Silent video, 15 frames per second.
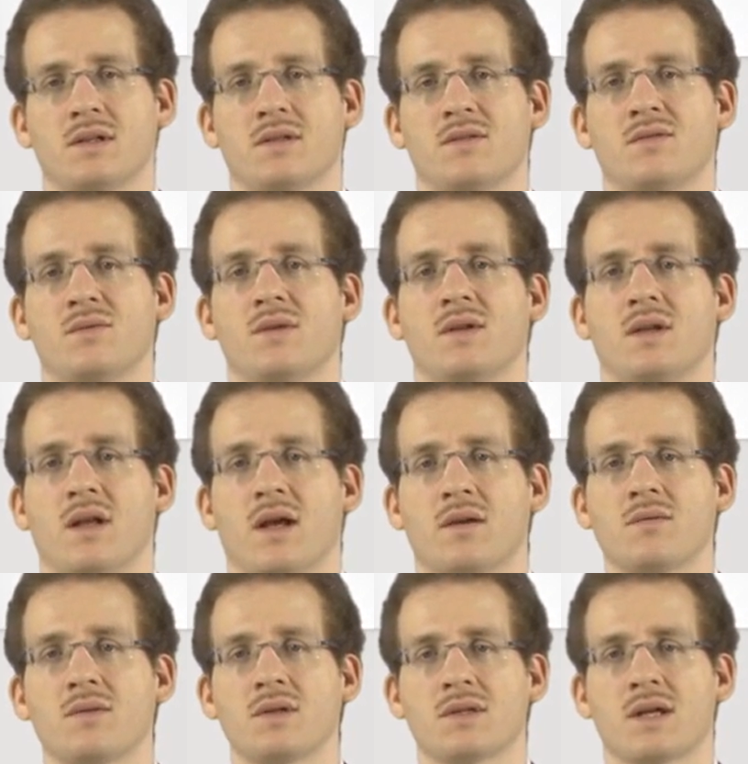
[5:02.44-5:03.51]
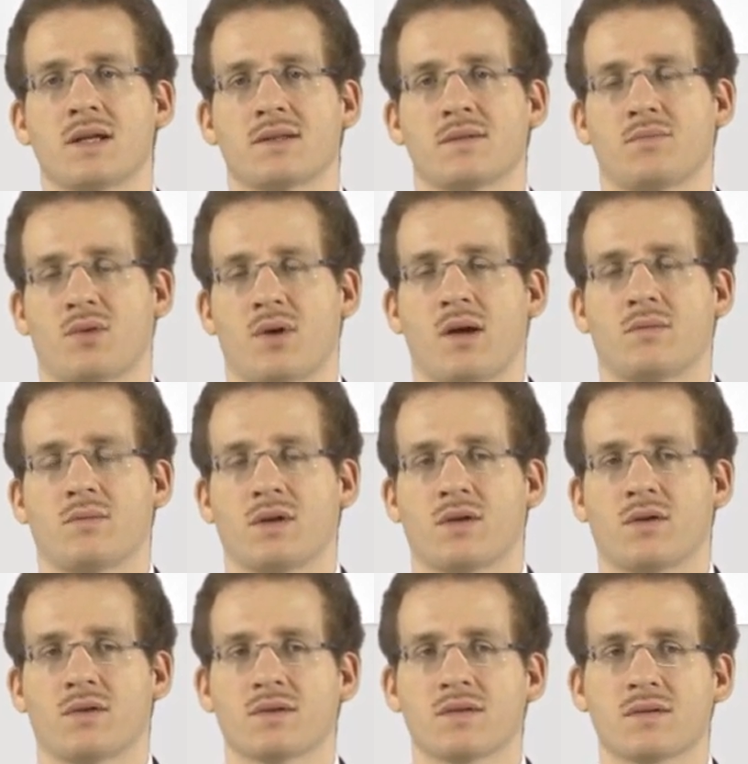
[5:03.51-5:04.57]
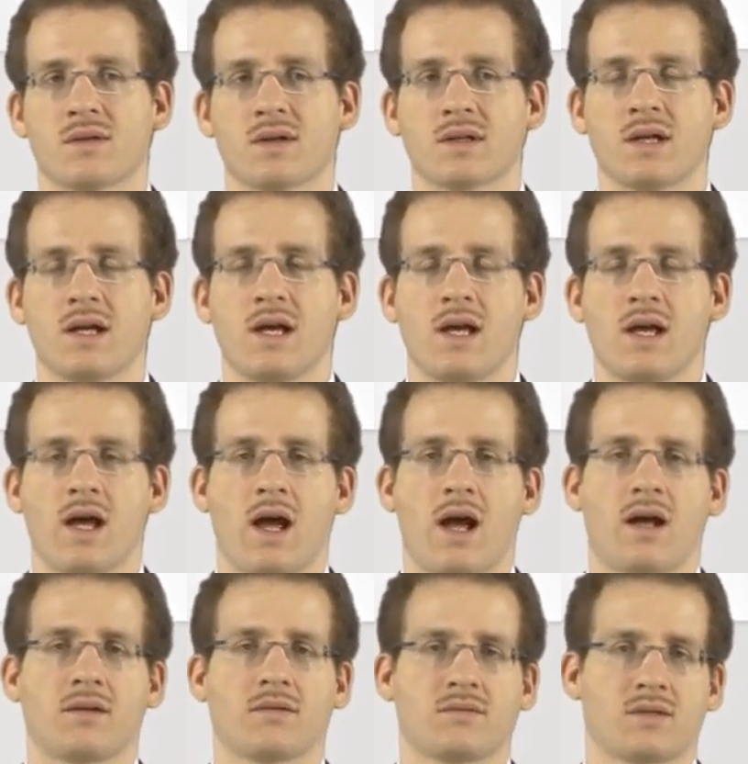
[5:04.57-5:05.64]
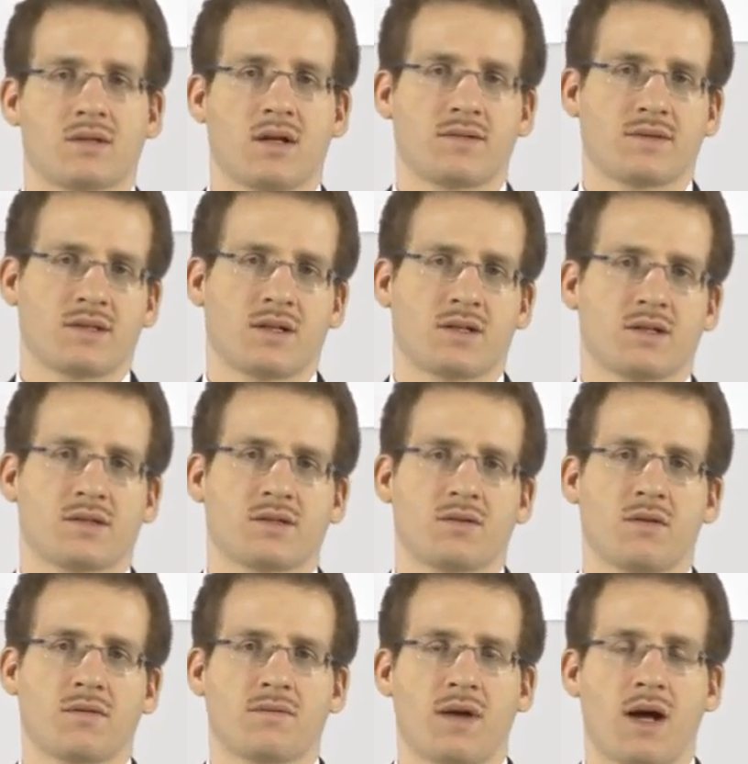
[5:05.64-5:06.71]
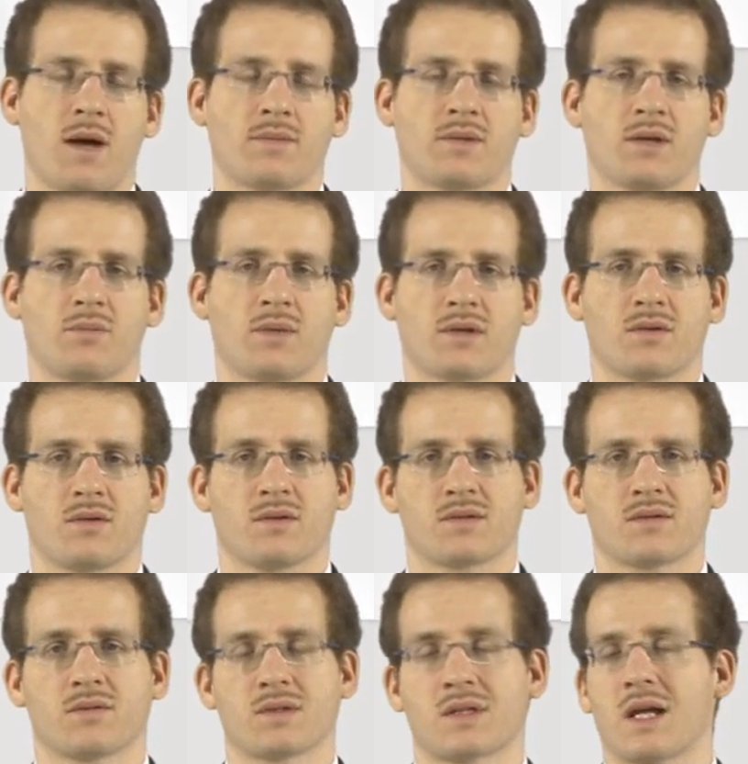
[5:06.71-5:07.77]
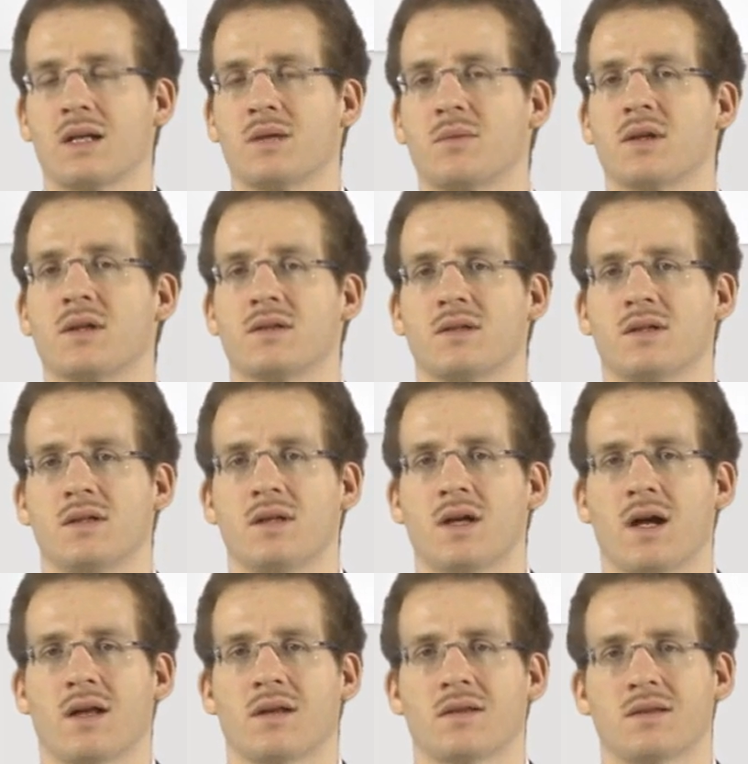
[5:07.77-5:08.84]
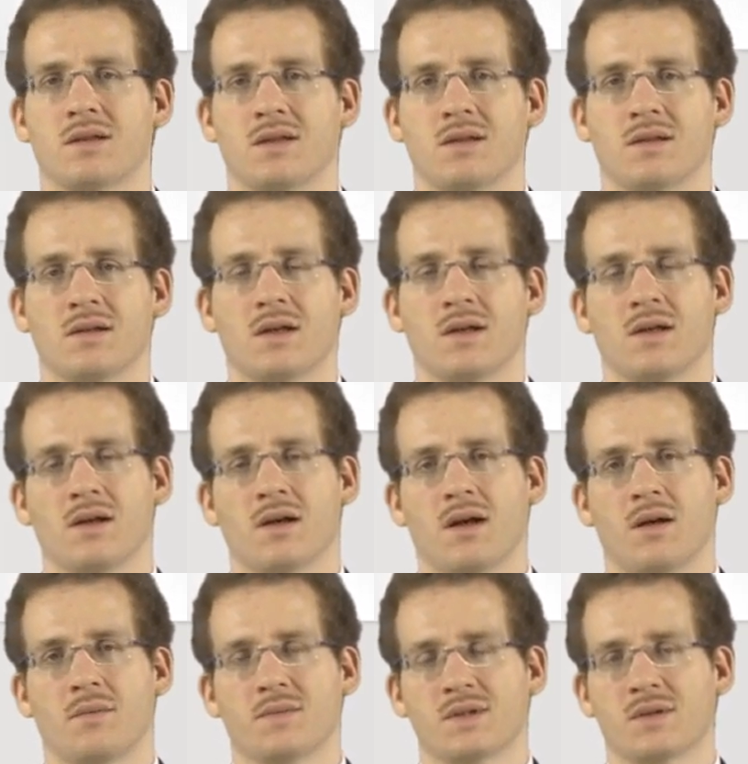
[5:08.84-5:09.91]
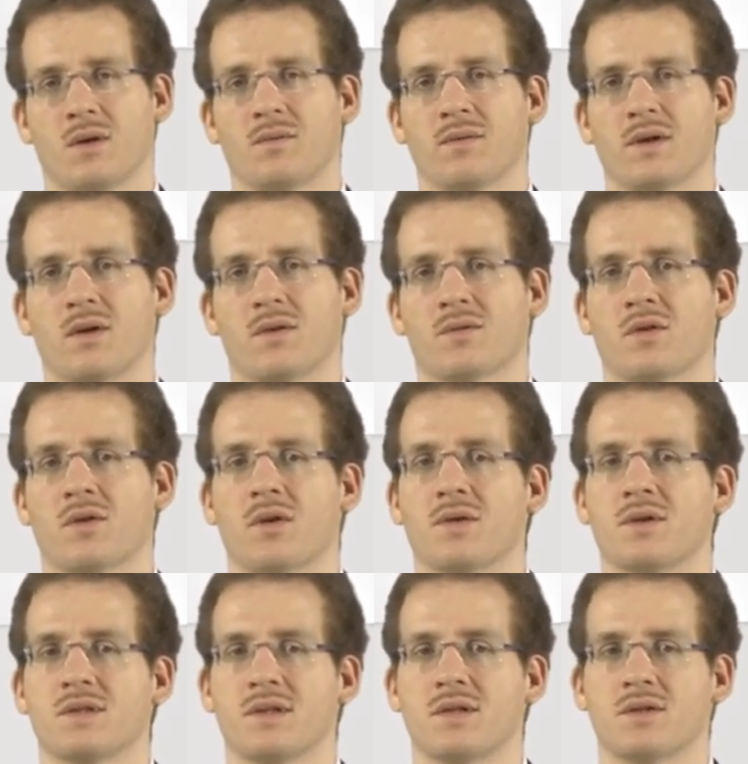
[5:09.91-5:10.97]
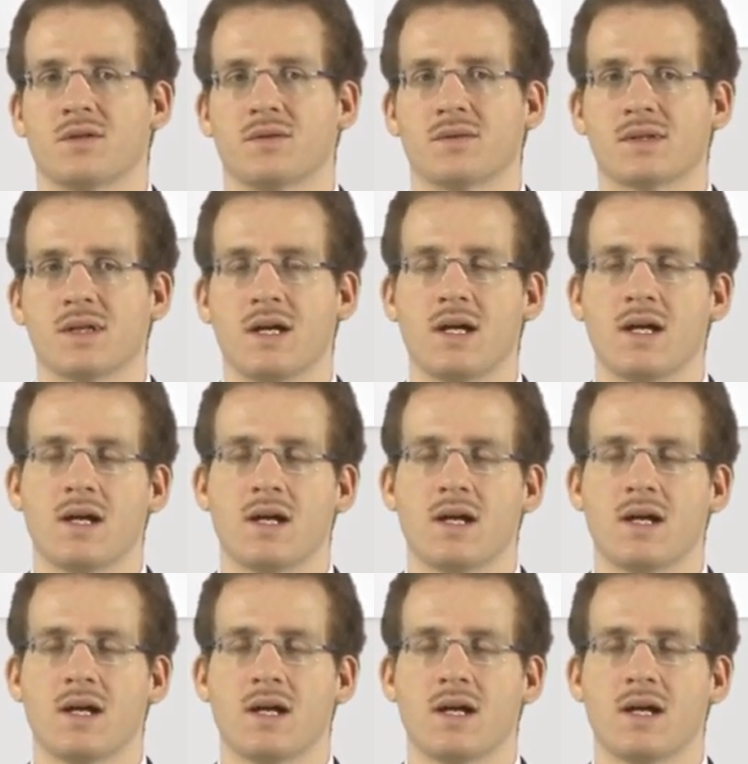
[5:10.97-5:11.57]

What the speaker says: into the language as a primary construct, and stuff such as software update, but also scalability and the solving of concurrency issues.